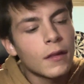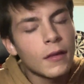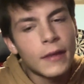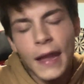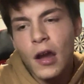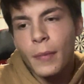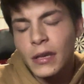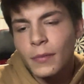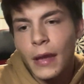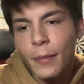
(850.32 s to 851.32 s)
take out a
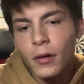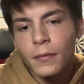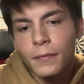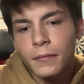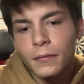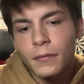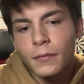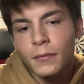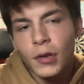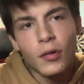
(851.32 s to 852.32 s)
piece of paper.
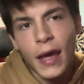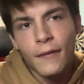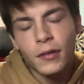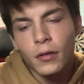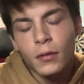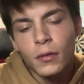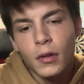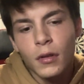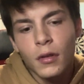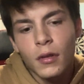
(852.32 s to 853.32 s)
You don't have to.
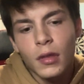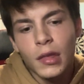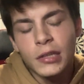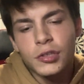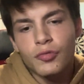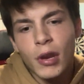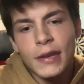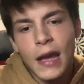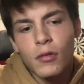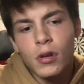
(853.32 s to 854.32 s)
And just write
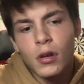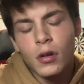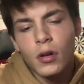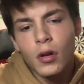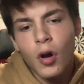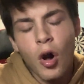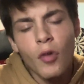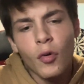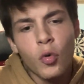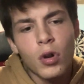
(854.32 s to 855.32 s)
down all
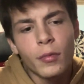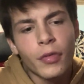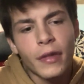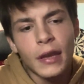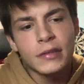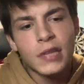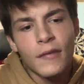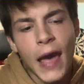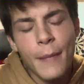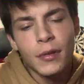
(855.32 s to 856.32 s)
the horrible things that have
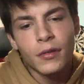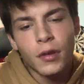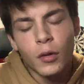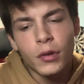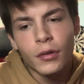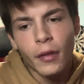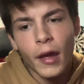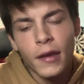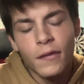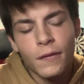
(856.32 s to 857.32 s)
happened to you in your life.